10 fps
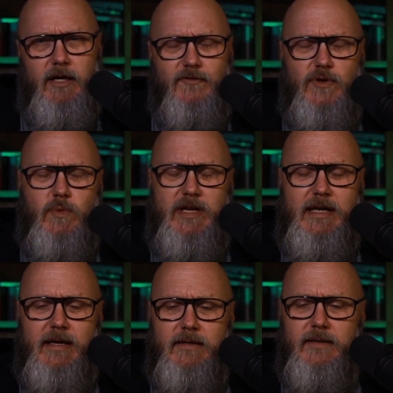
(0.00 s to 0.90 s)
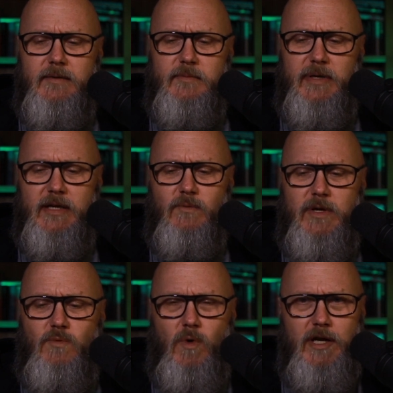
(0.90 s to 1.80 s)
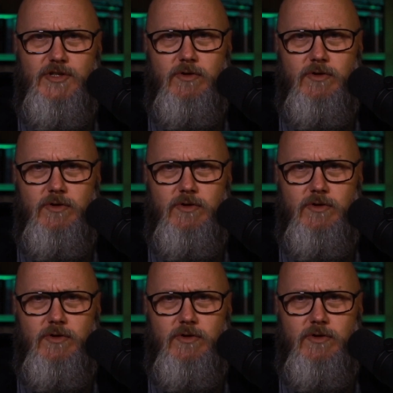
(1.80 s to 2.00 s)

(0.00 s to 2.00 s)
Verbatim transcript: for the weekend, but we want